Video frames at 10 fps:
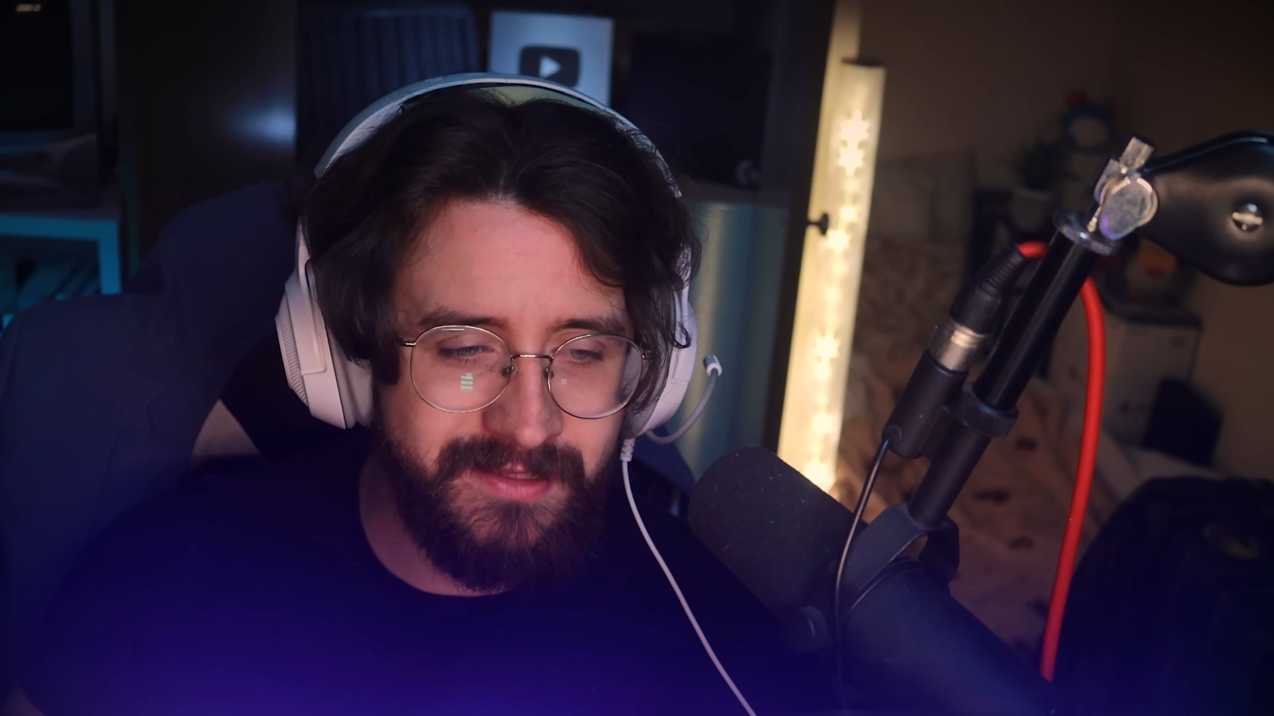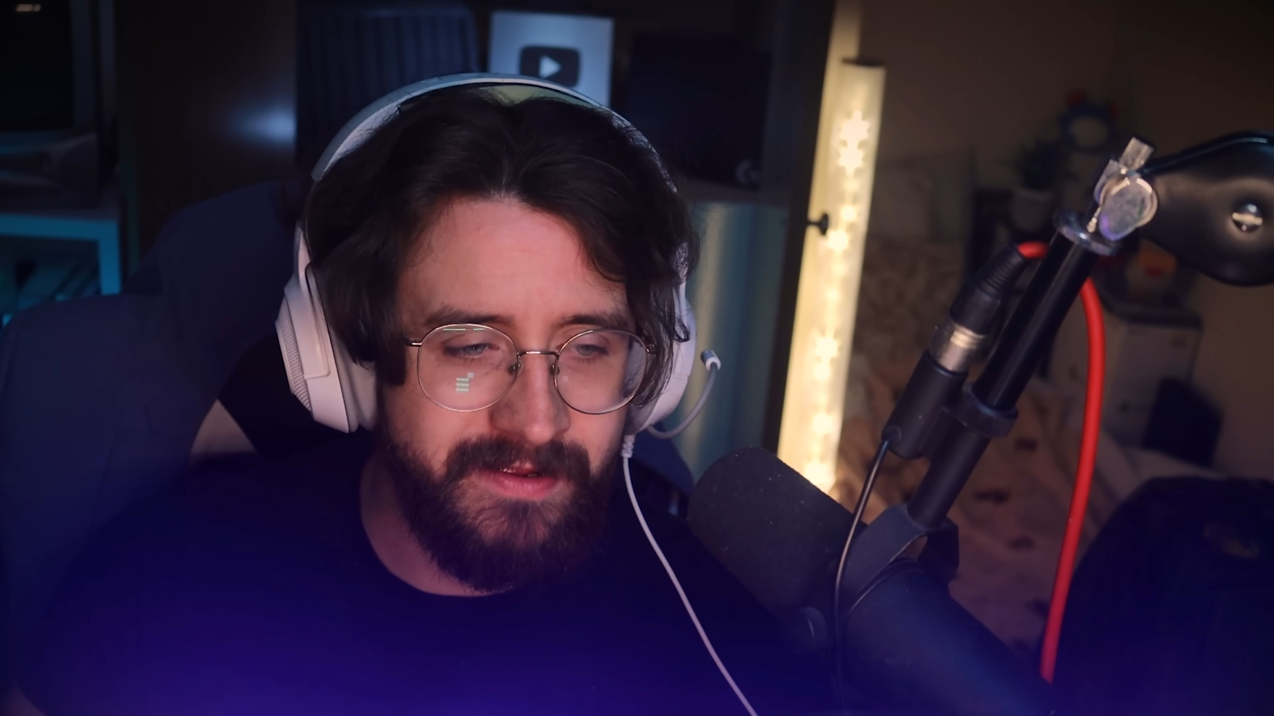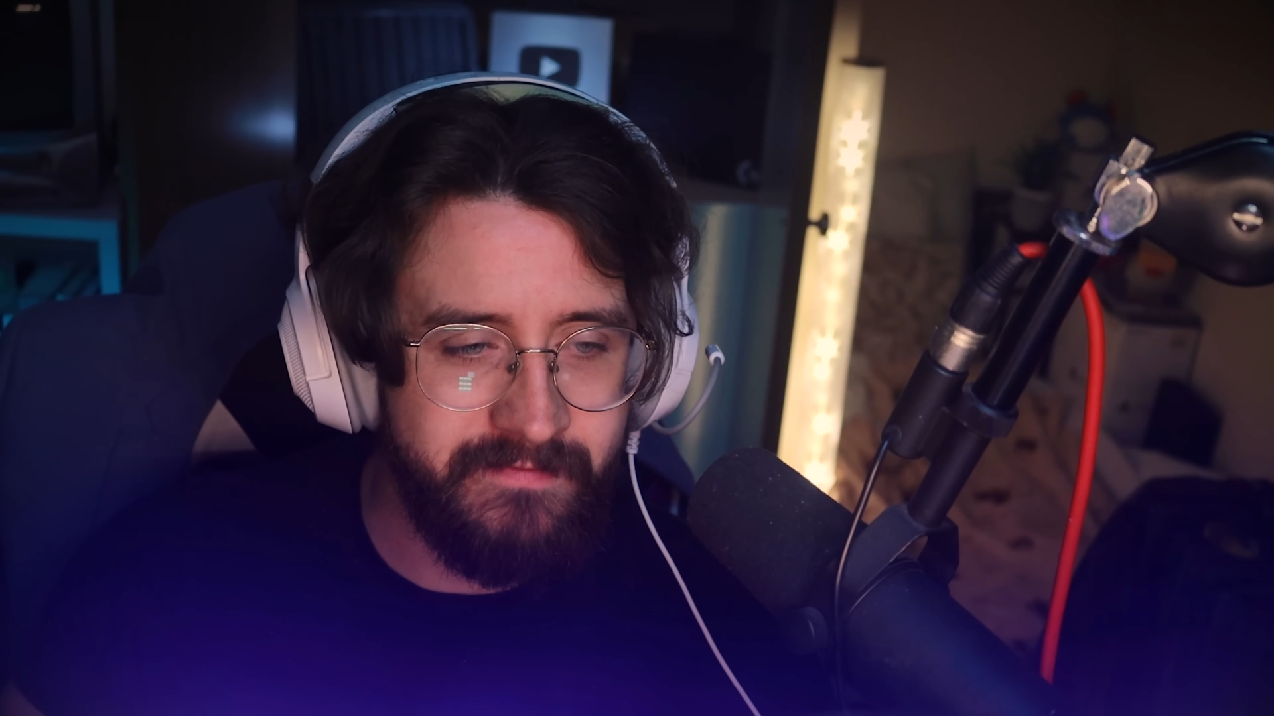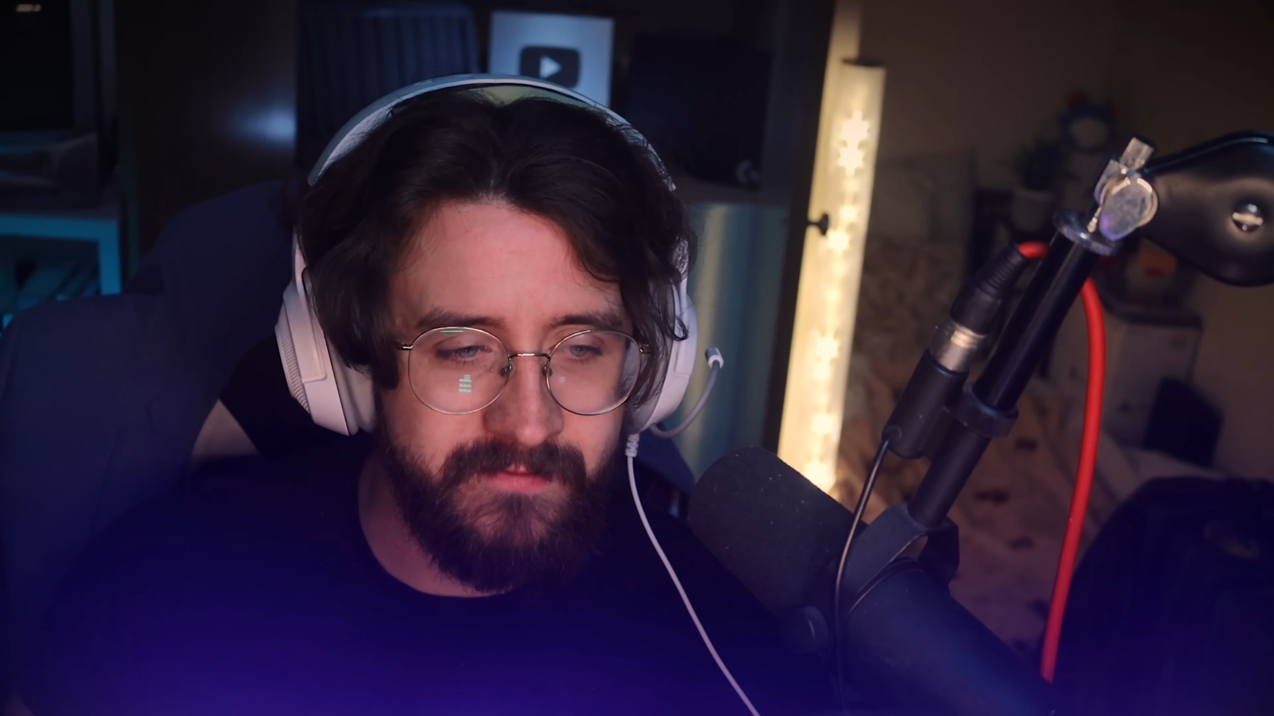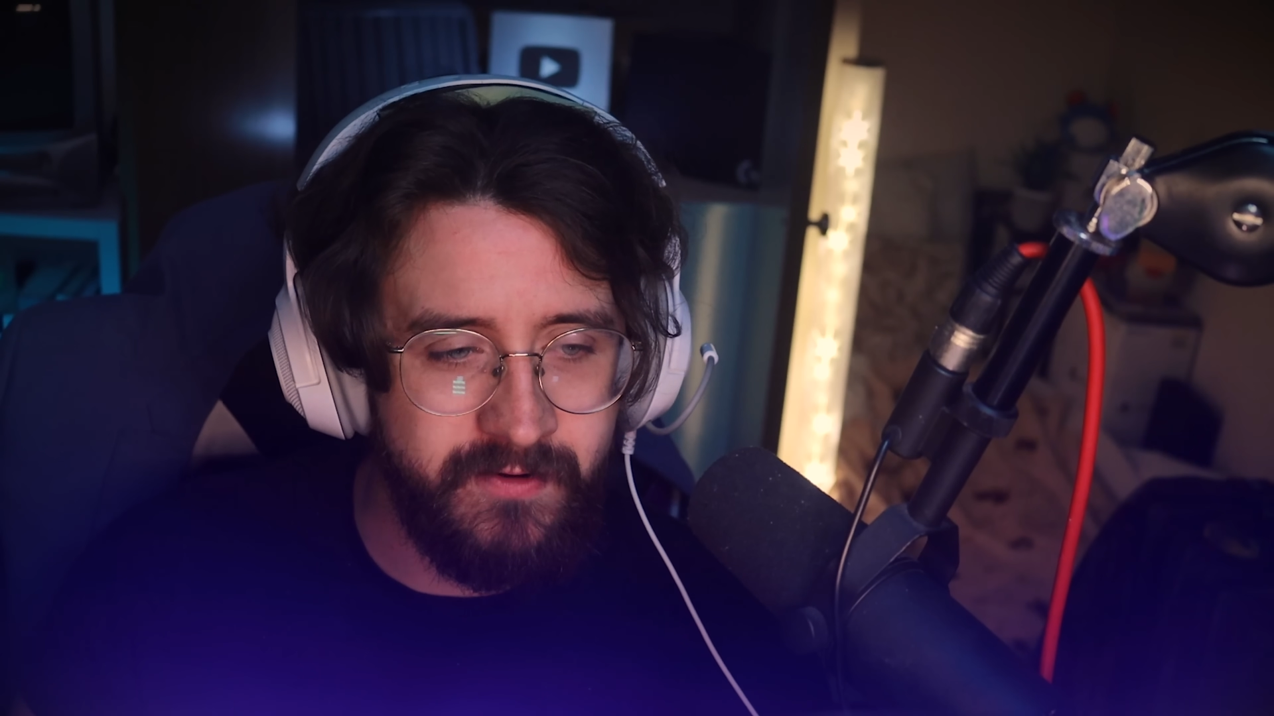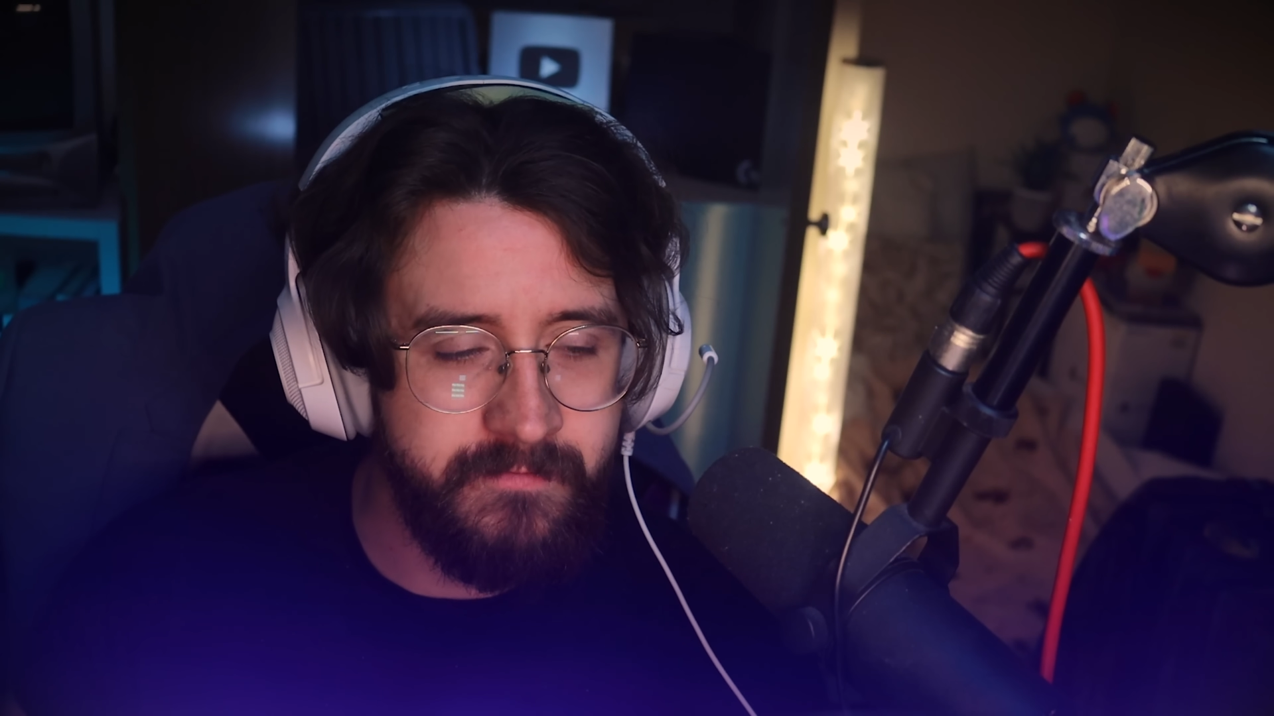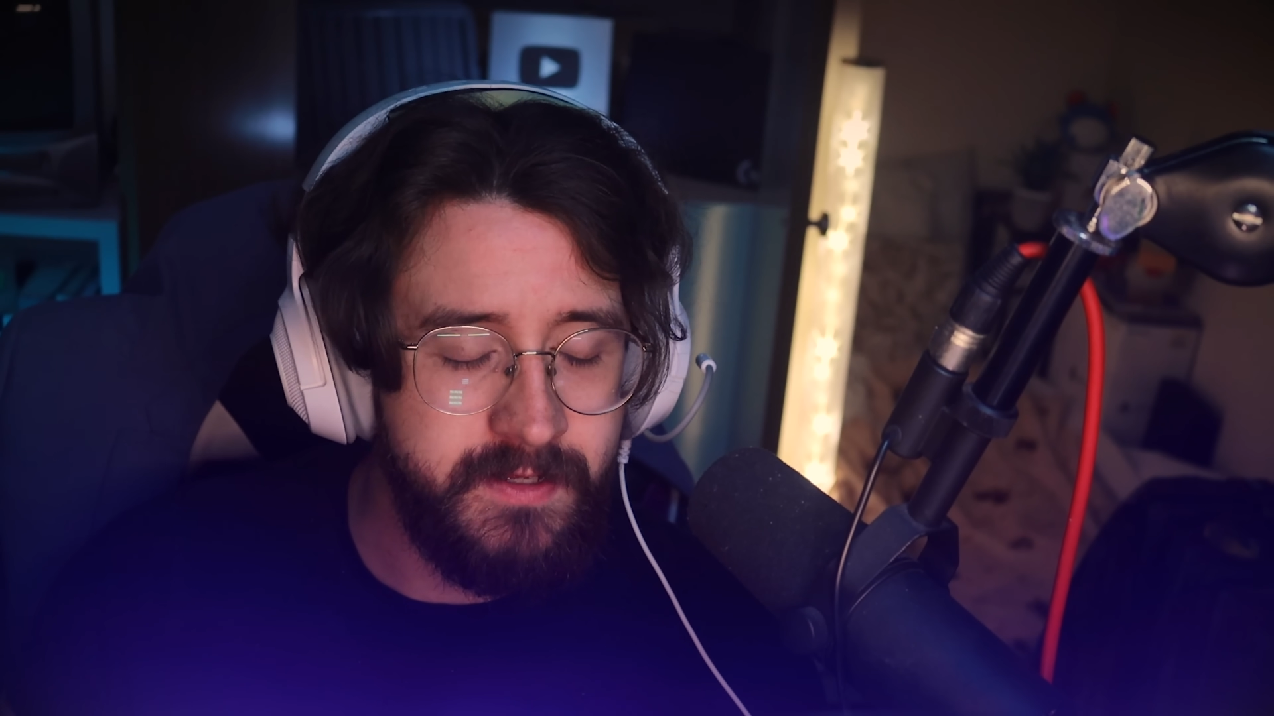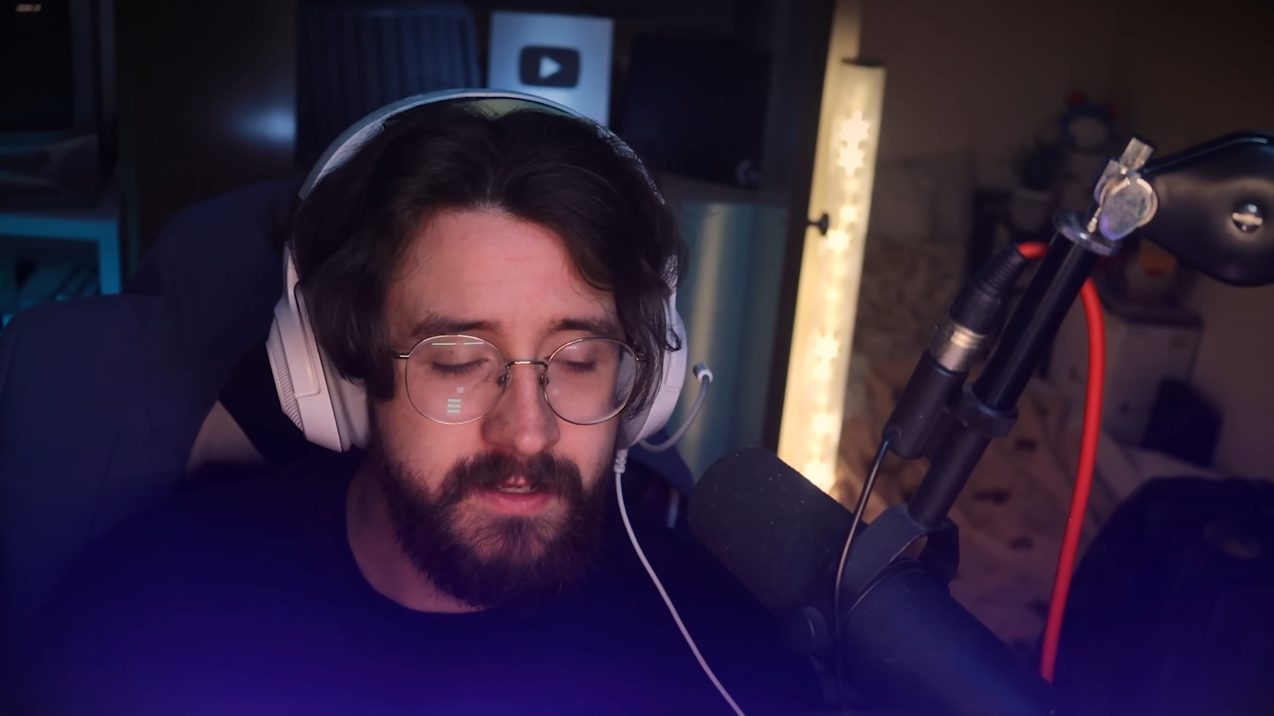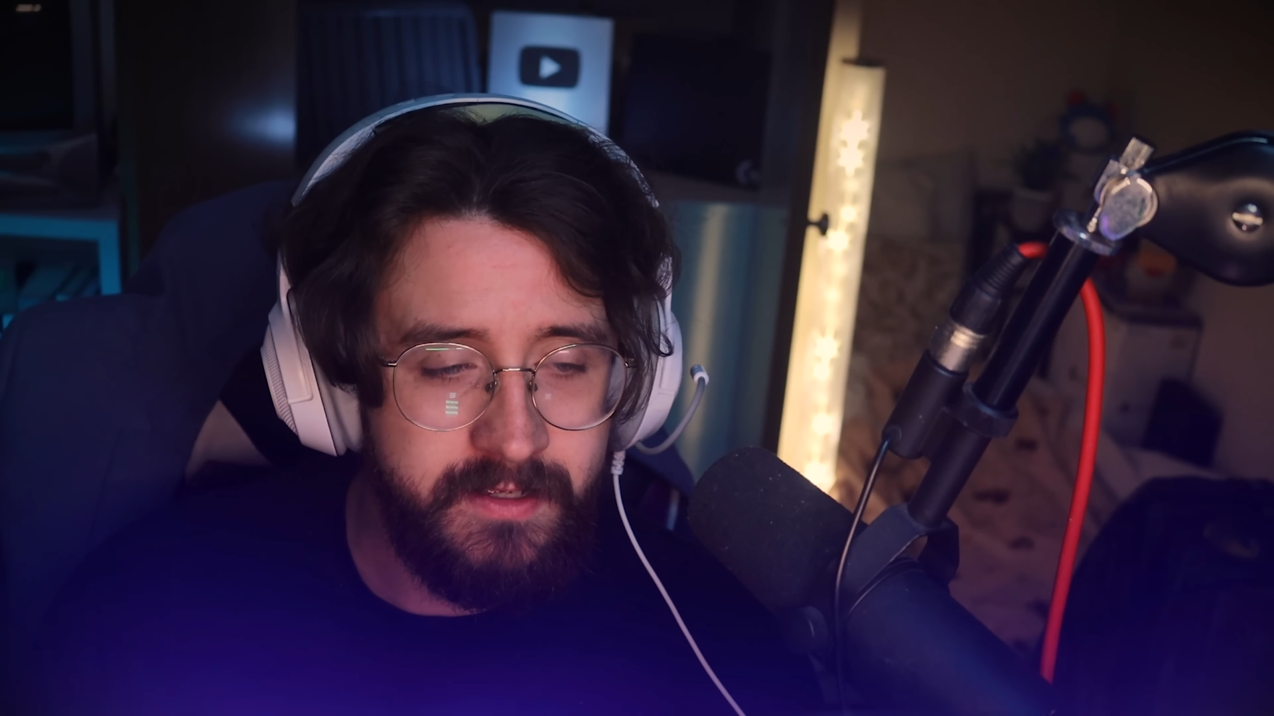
line from.